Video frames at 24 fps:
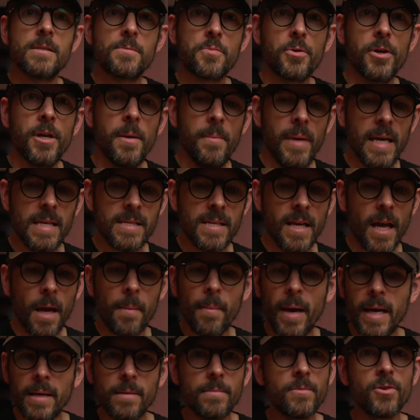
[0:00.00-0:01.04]
is pretty amazing. I
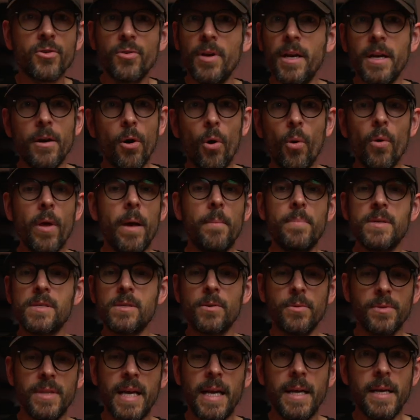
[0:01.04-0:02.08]
might create a whole
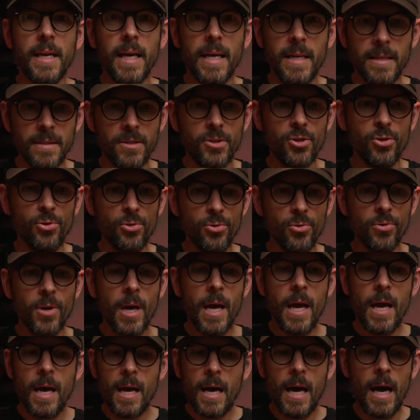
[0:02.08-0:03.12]
episode dedicated to
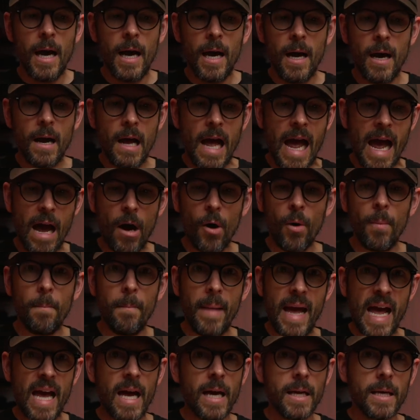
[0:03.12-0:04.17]
uh, how
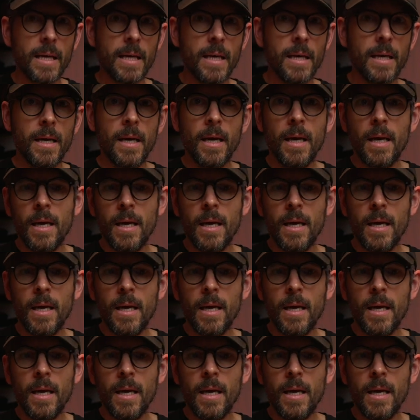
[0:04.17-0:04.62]
Mac